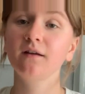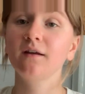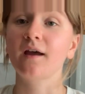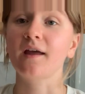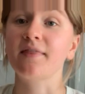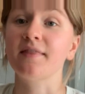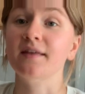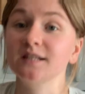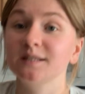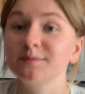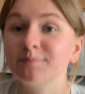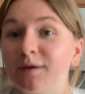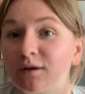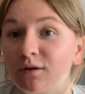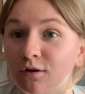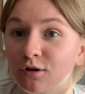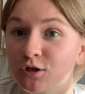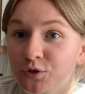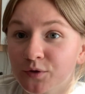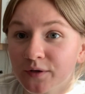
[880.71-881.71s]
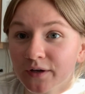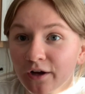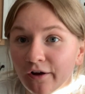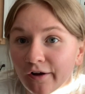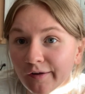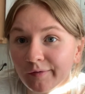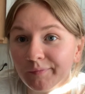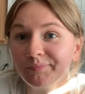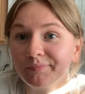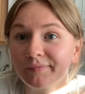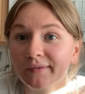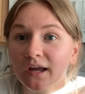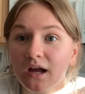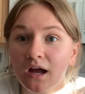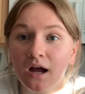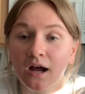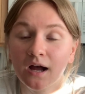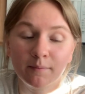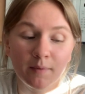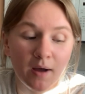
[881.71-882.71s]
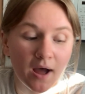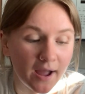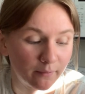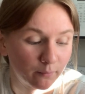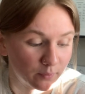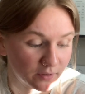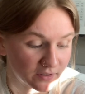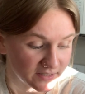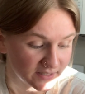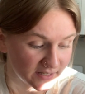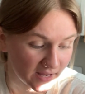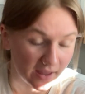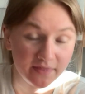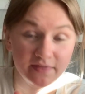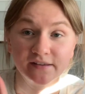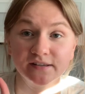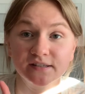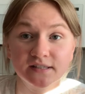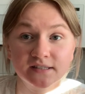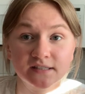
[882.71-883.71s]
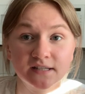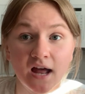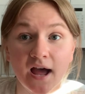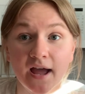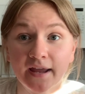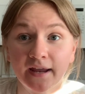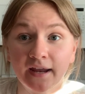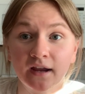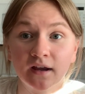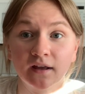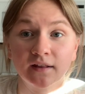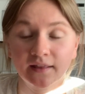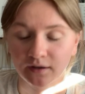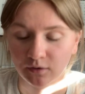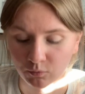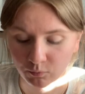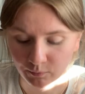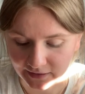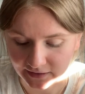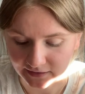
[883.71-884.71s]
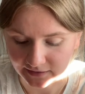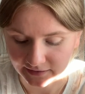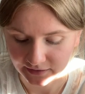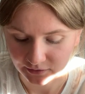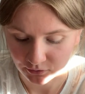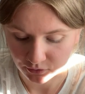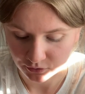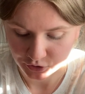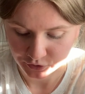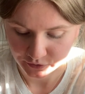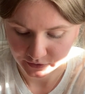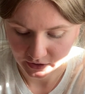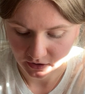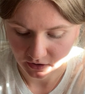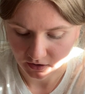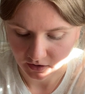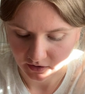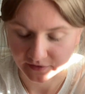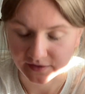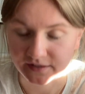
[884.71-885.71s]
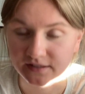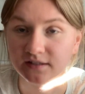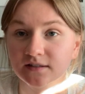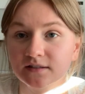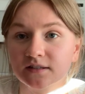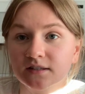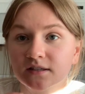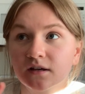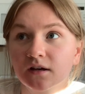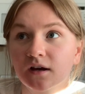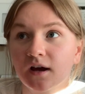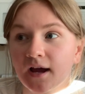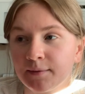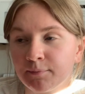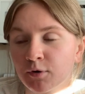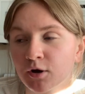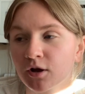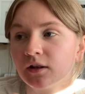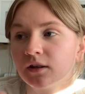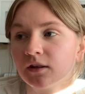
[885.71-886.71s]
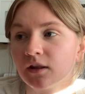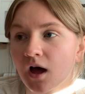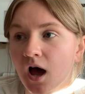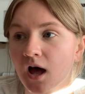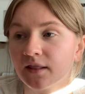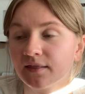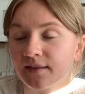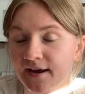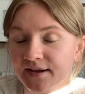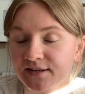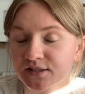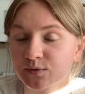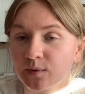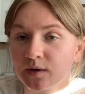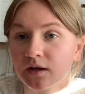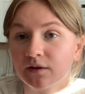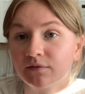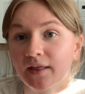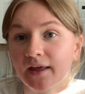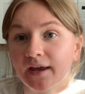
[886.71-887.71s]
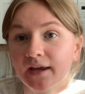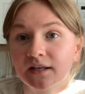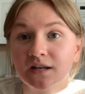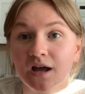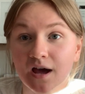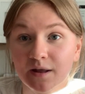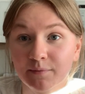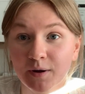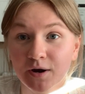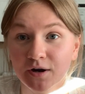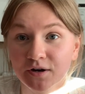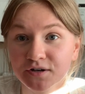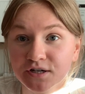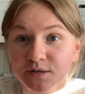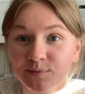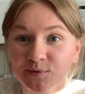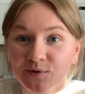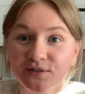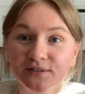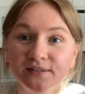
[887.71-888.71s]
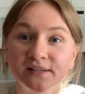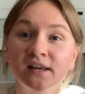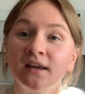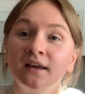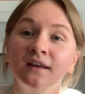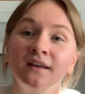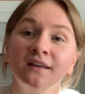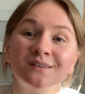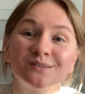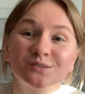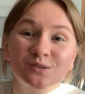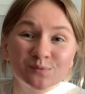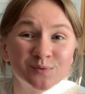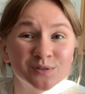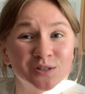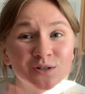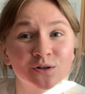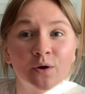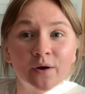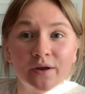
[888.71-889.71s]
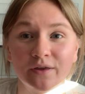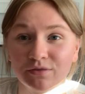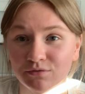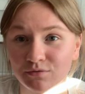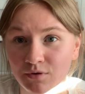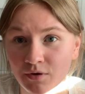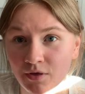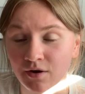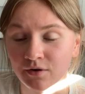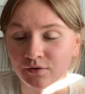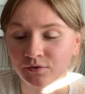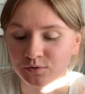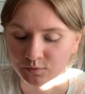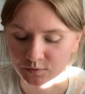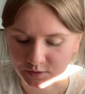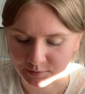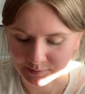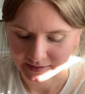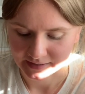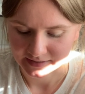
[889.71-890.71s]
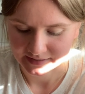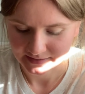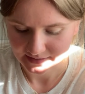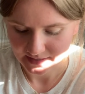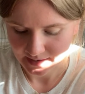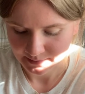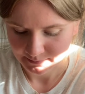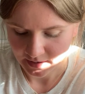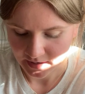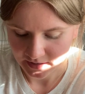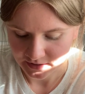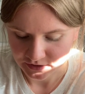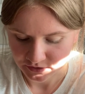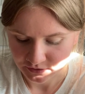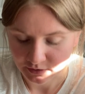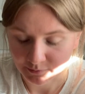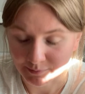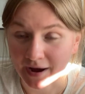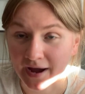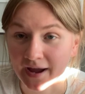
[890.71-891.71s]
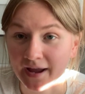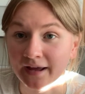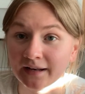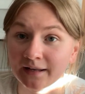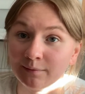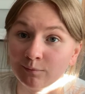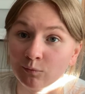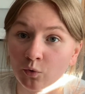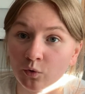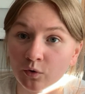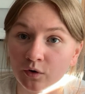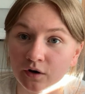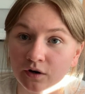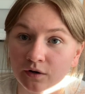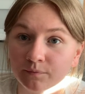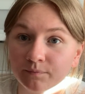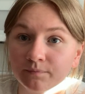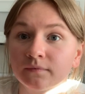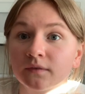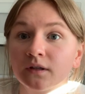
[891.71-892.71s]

And that's my grocery haul. Um, I will say this is not a like weekly grocery haul. This is, I brought a lot last week of like non-perishables. So I'm still going through those, which means I'm not due to buy any more.